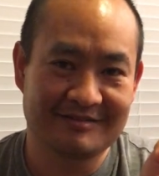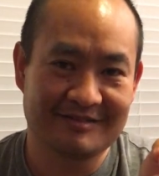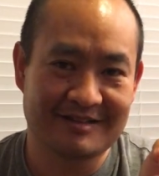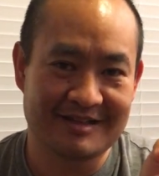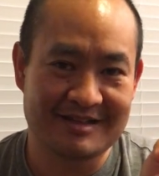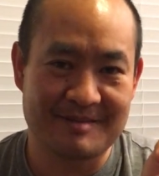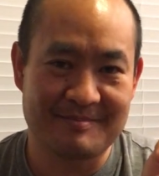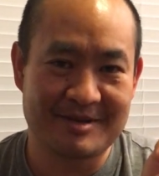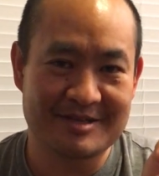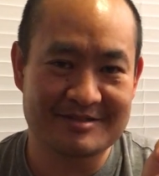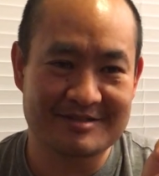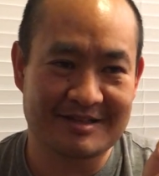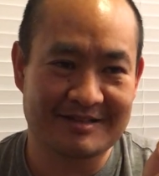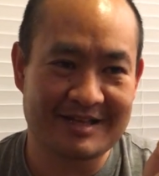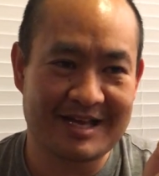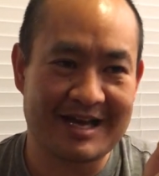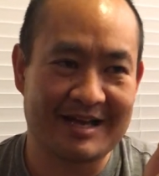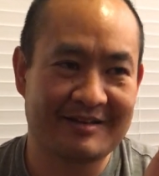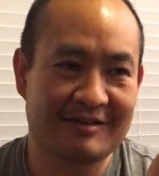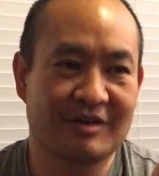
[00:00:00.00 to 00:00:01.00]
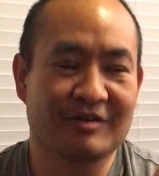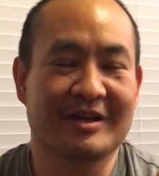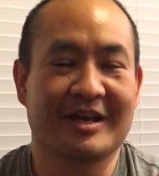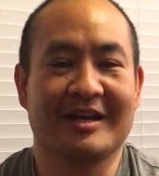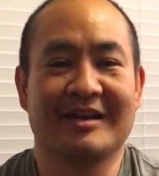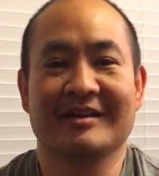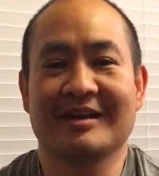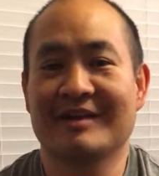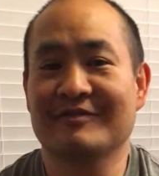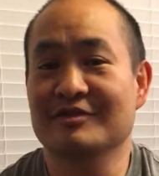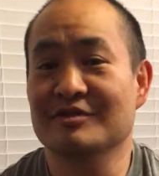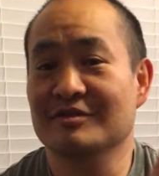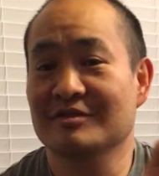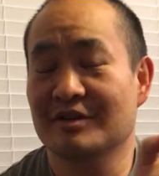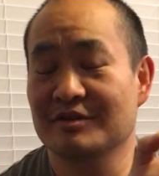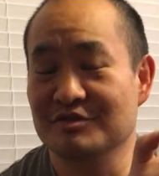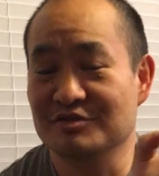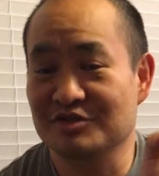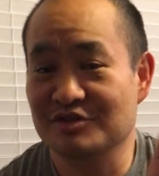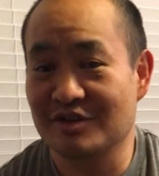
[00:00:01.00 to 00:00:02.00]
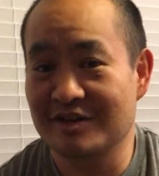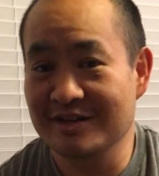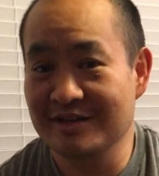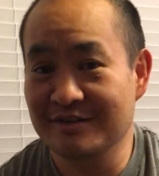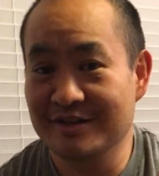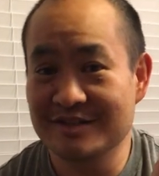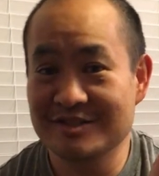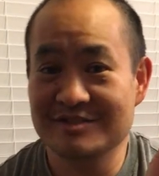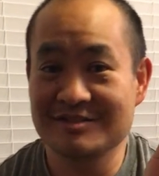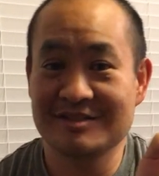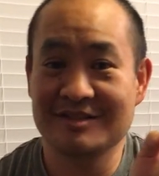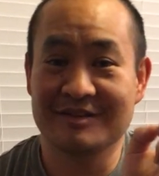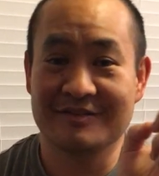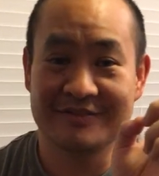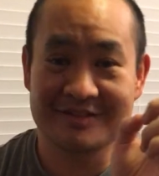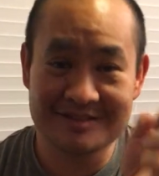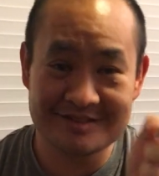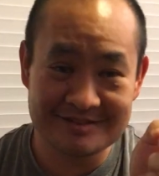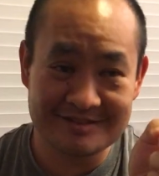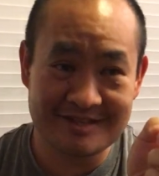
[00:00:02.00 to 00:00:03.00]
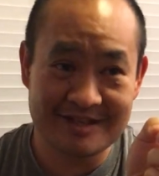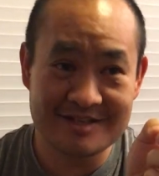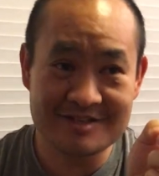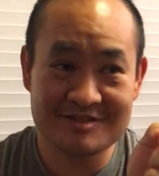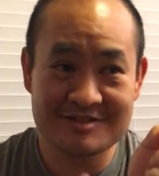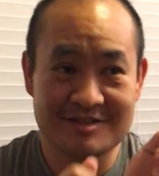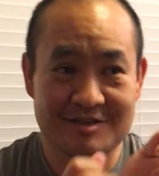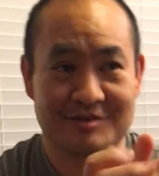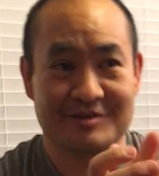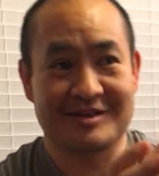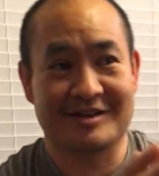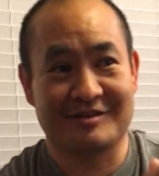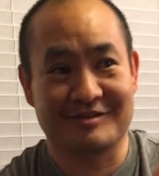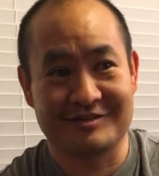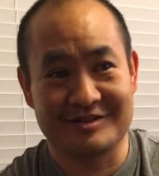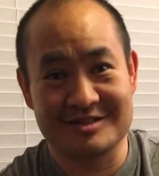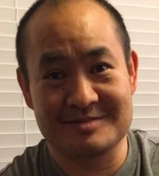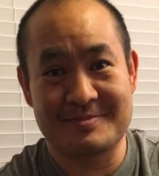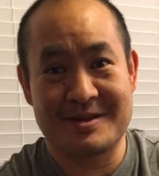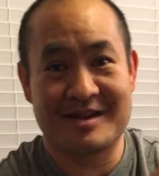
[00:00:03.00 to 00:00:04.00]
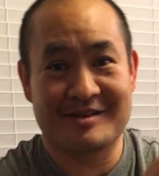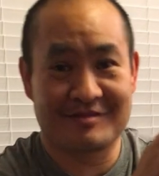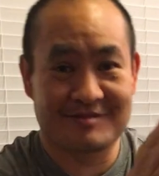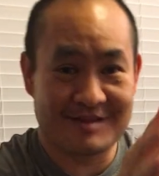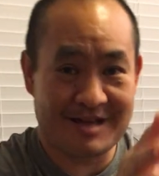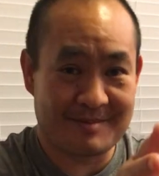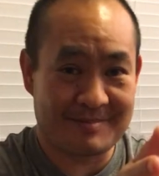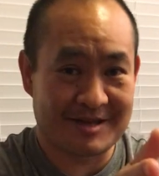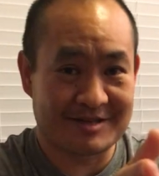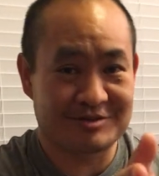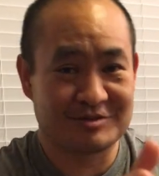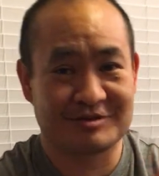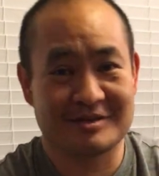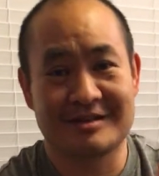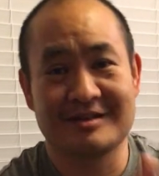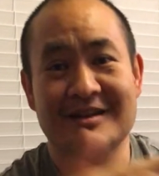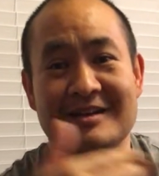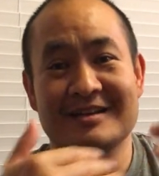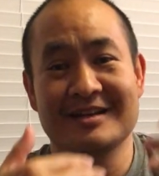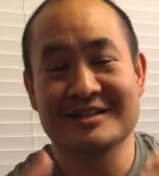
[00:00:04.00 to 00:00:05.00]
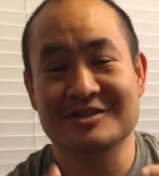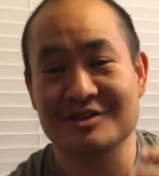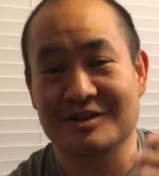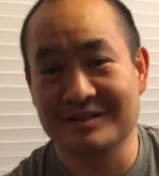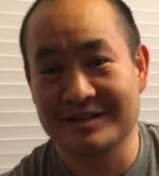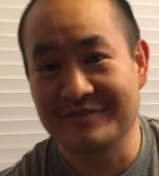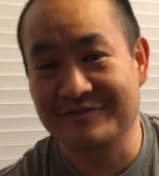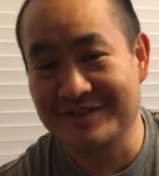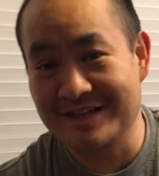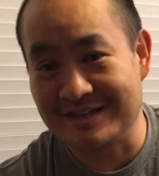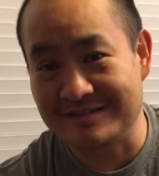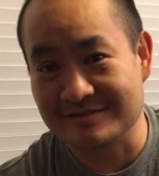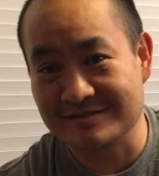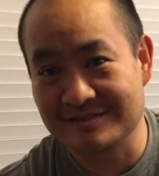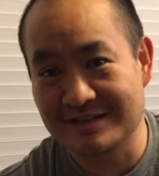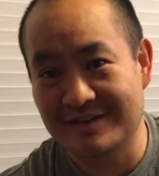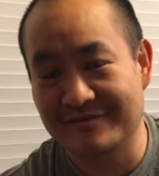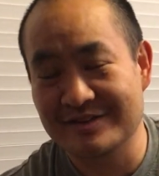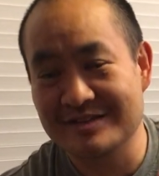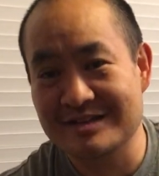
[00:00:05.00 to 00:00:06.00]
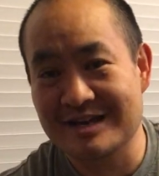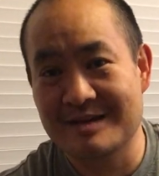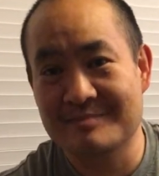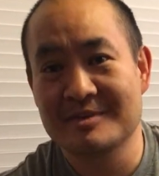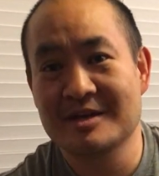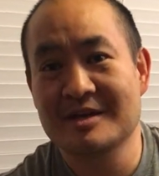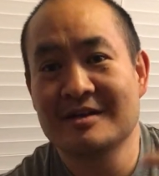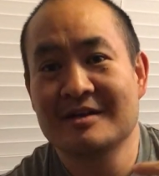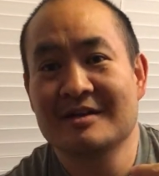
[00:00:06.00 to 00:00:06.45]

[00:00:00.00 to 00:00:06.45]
And then based on that, okay, are you starting your agency? You have an existing agency? Okay, go this path or that path. So then it's all if-thens. Every time